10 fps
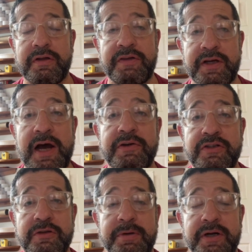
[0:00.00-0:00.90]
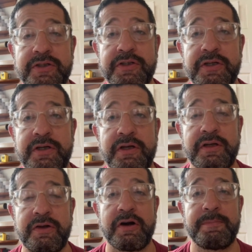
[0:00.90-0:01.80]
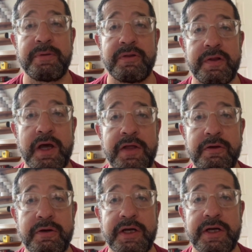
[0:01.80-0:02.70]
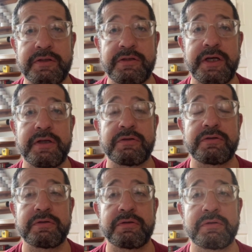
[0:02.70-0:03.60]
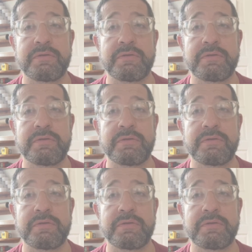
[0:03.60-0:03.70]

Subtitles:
technologies of production in Europe and the United States.